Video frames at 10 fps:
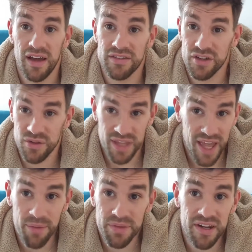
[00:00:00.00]
So it
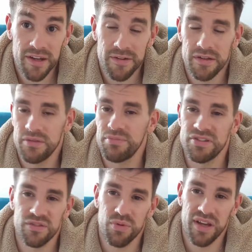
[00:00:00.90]
can be done,
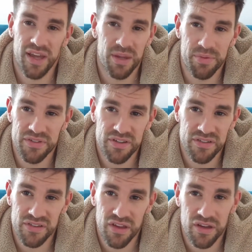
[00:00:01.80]
but just work out the
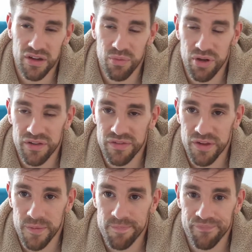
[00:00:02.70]
positions that are going to work
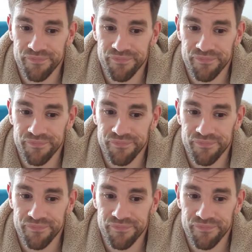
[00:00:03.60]
for you.